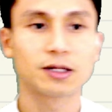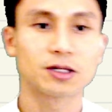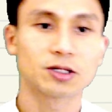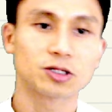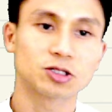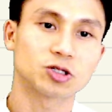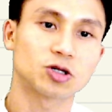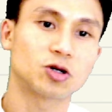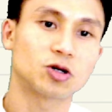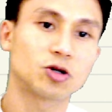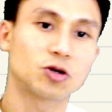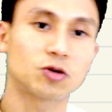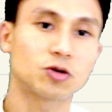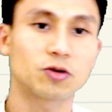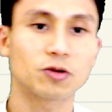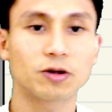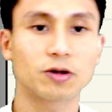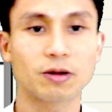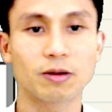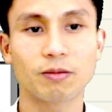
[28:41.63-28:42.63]
So
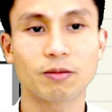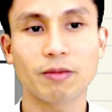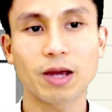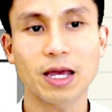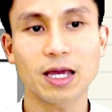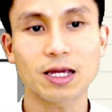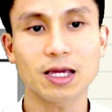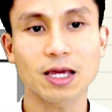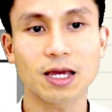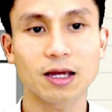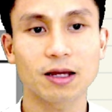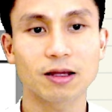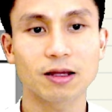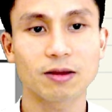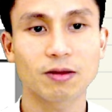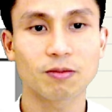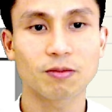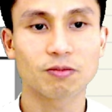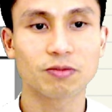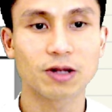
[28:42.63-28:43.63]
making
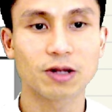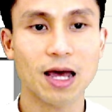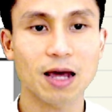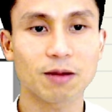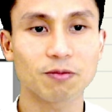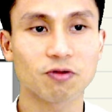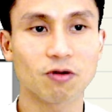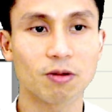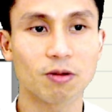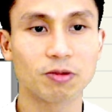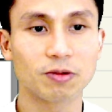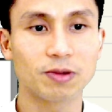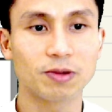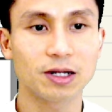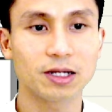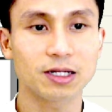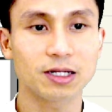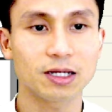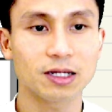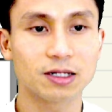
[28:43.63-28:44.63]
that
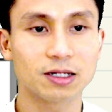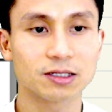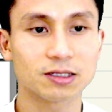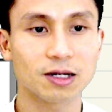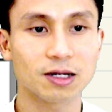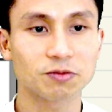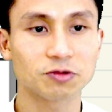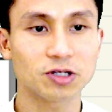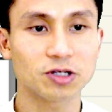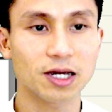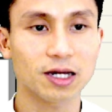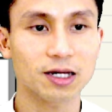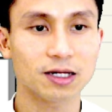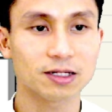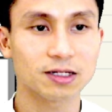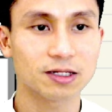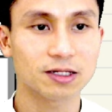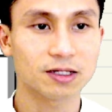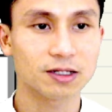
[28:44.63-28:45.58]
probability the subject,